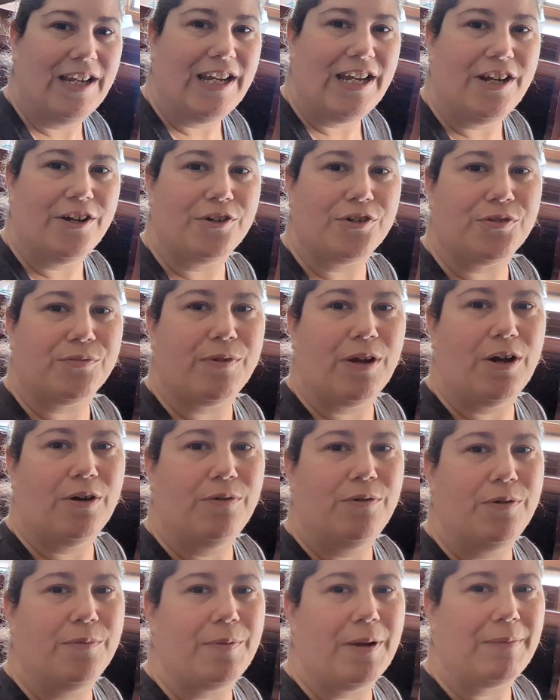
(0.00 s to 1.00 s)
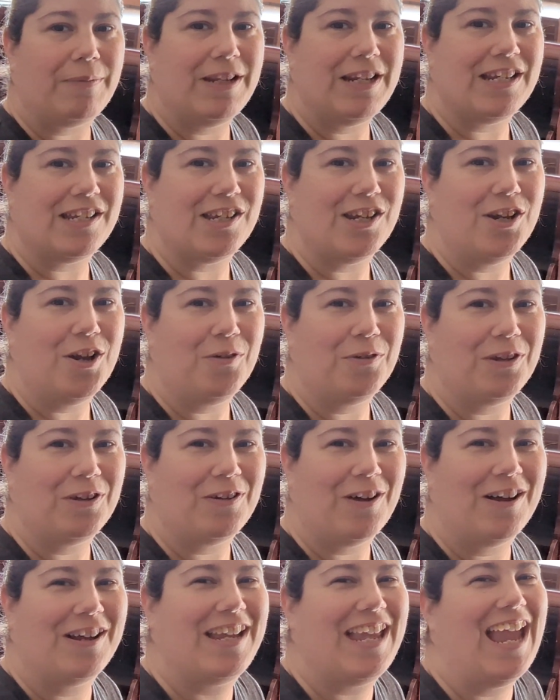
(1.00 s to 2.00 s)
here's Ro, who probably doesn't know
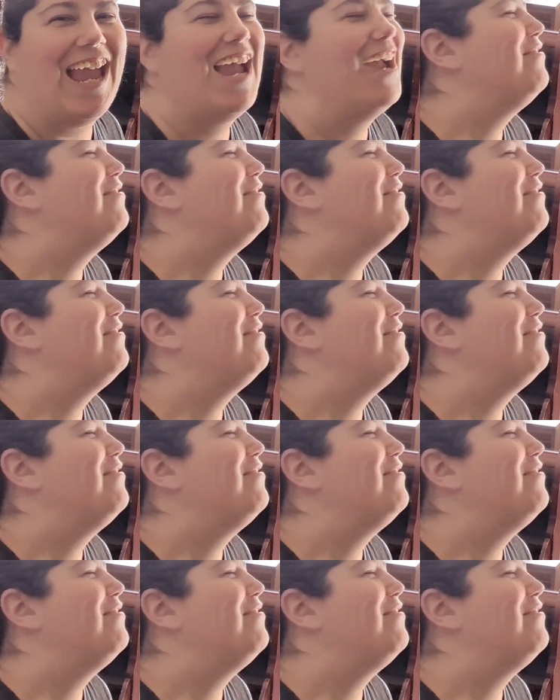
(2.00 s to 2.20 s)
they're on camera.